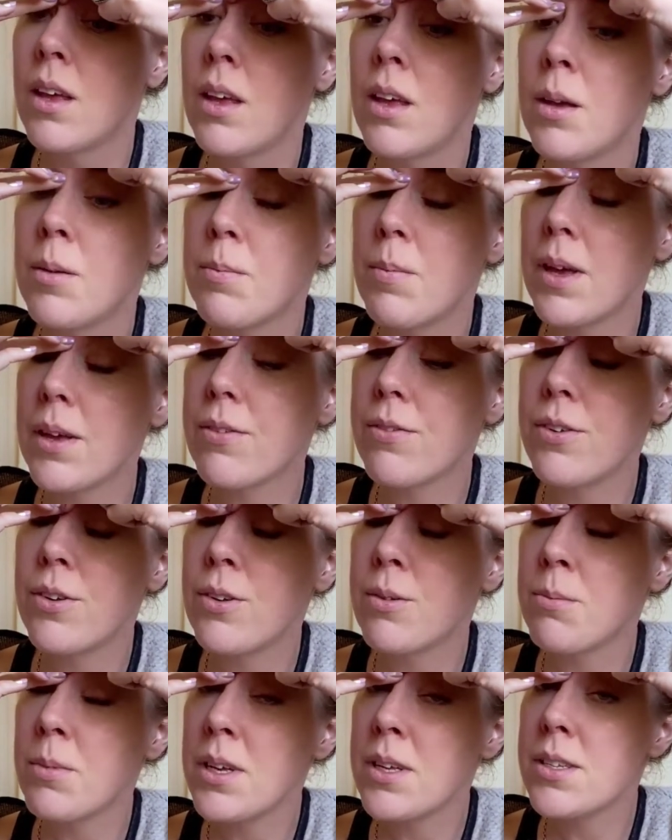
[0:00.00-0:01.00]

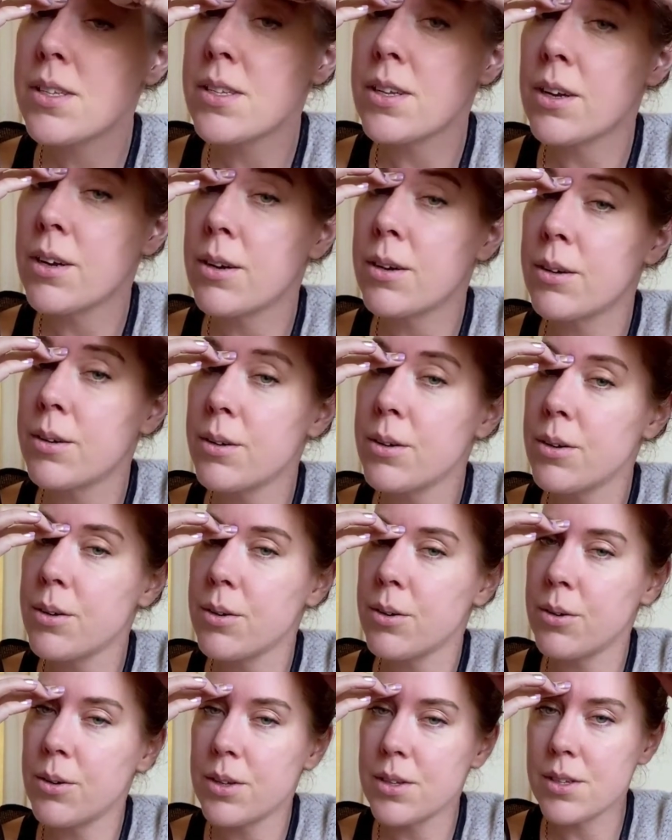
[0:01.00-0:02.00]
Funamizu,
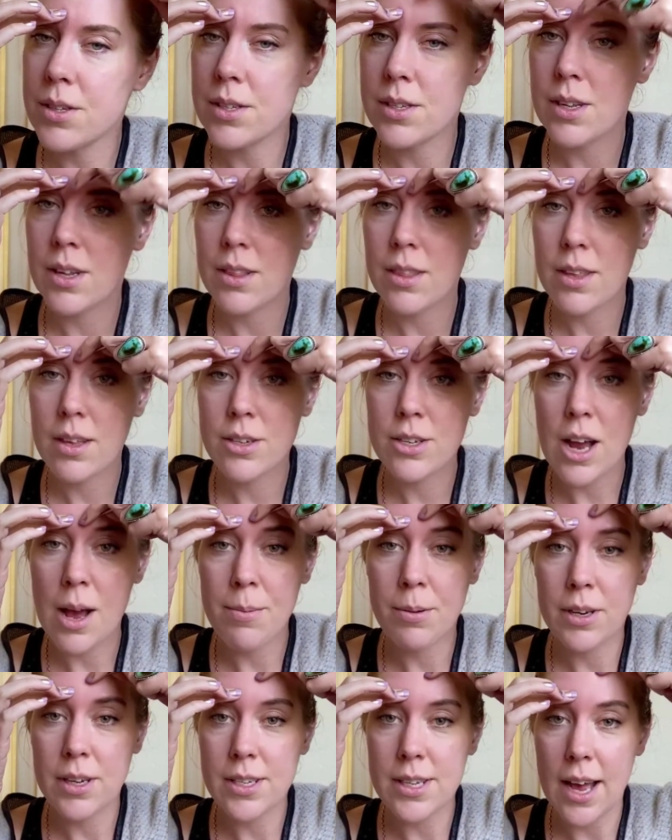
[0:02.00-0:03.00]
who was the
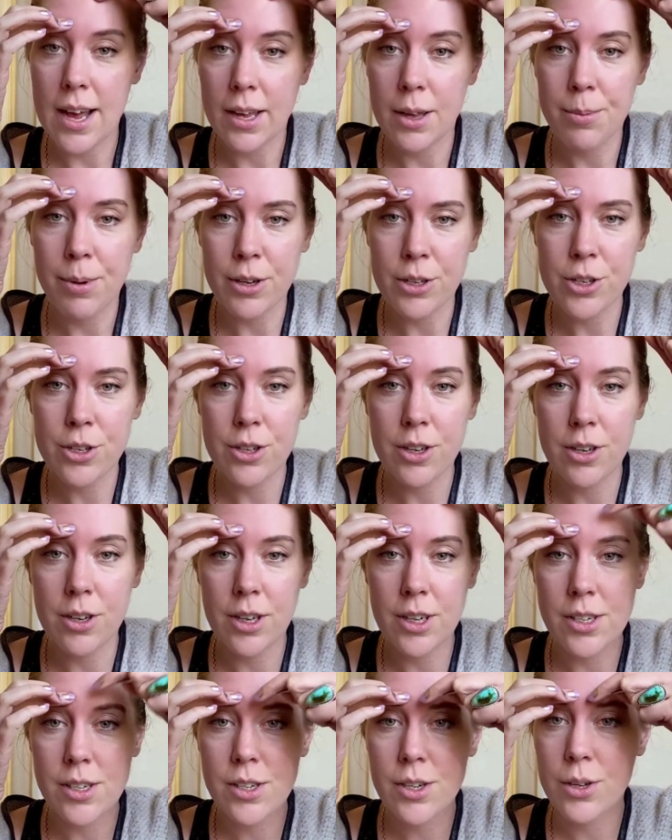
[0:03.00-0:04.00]
Japanese
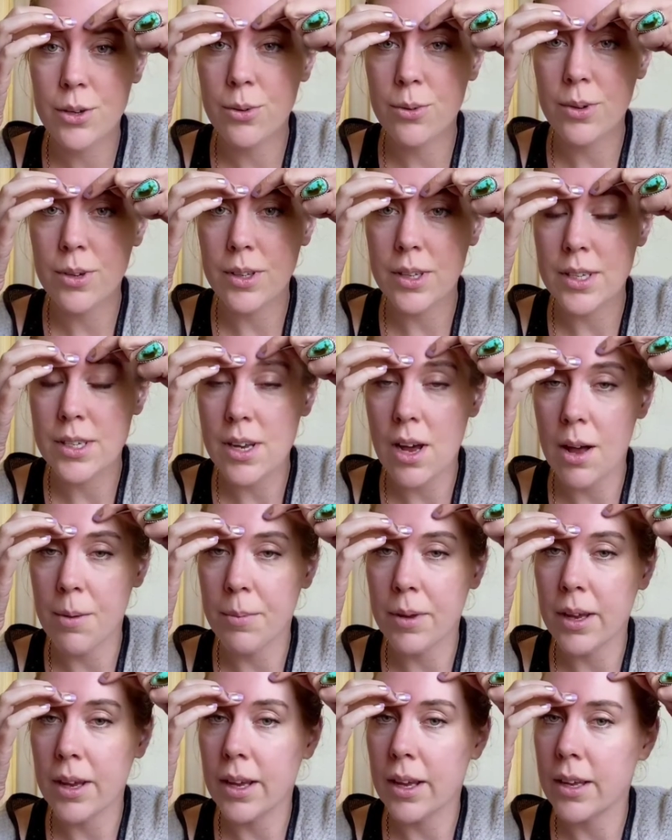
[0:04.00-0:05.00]
acupuncturist who really taught
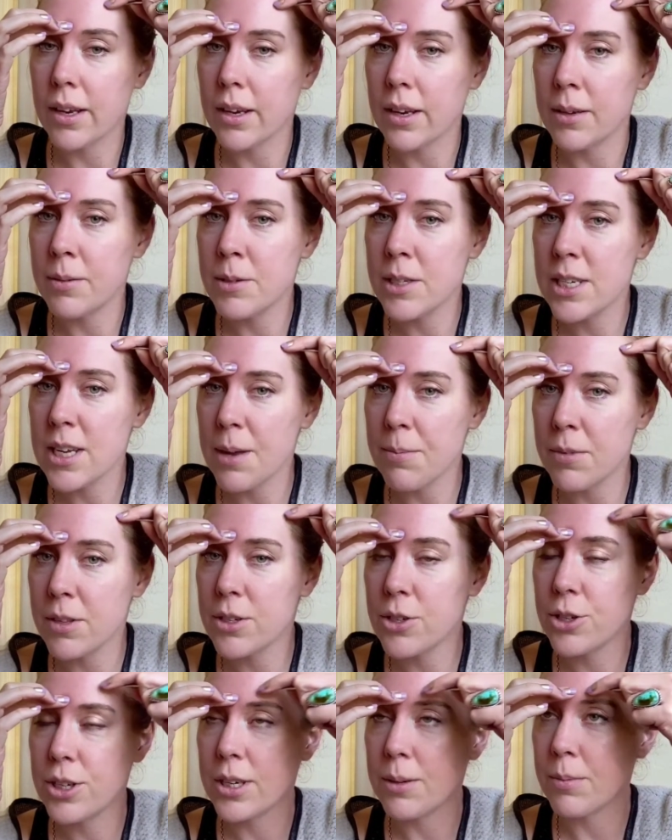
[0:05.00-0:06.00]
me an in-depth
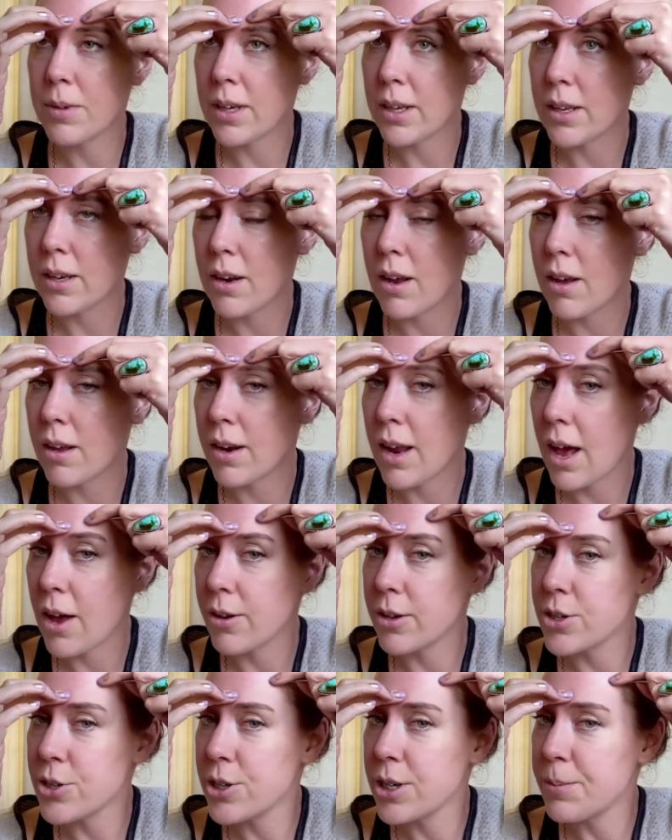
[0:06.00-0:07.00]
treatment on how to
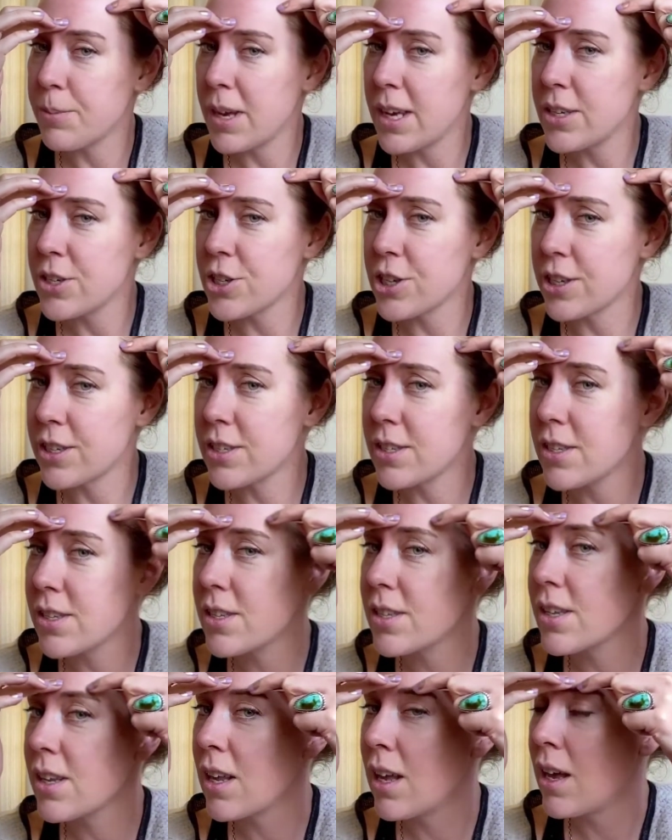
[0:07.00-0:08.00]
treat patients.
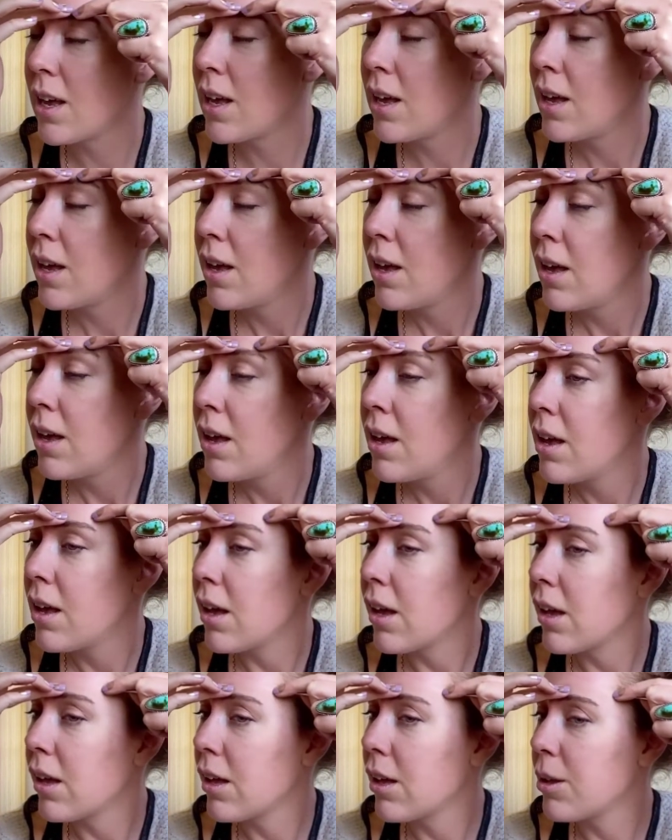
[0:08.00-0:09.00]

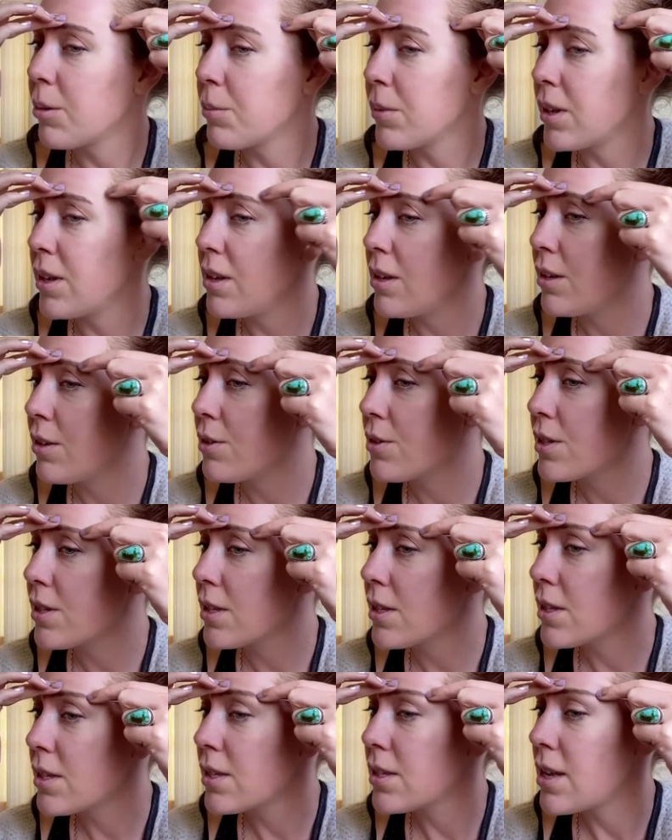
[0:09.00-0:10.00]
He used
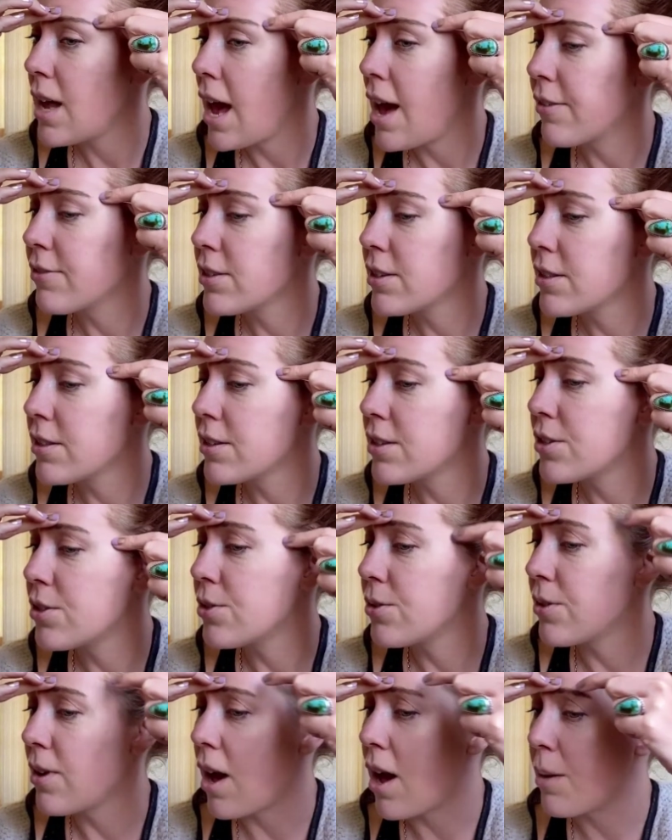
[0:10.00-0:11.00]
this after the
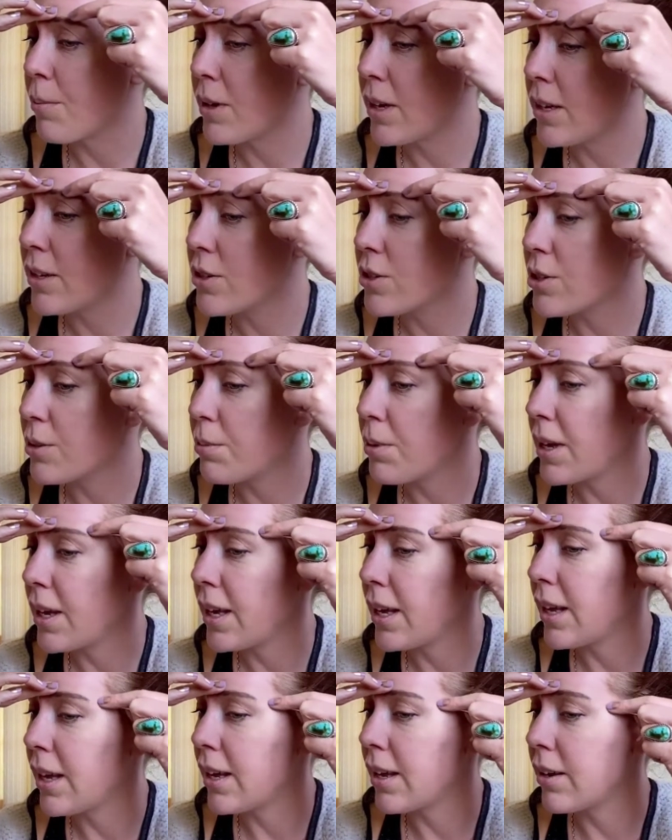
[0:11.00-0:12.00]
tsunami in
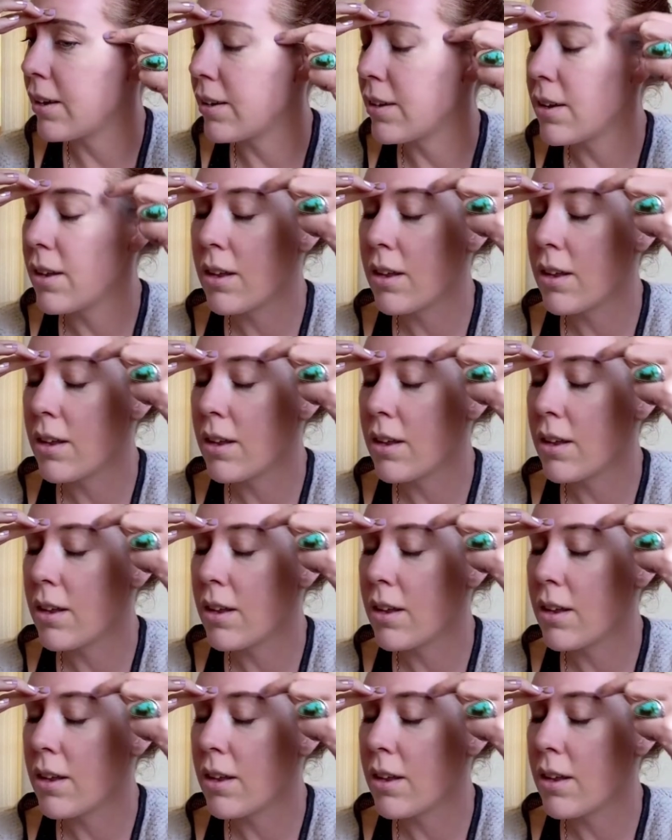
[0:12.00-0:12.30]
Japan